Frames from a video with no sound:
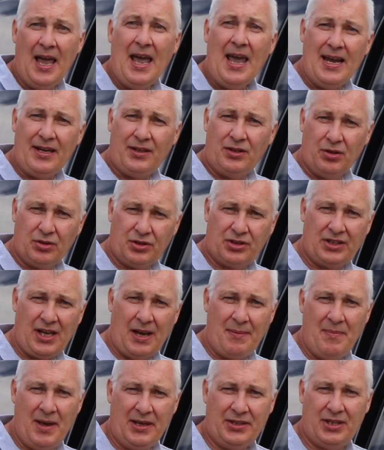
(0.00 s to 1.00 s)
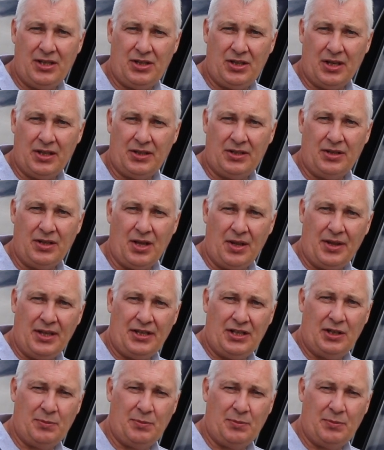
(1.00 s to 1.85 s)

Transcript: it does send messages that this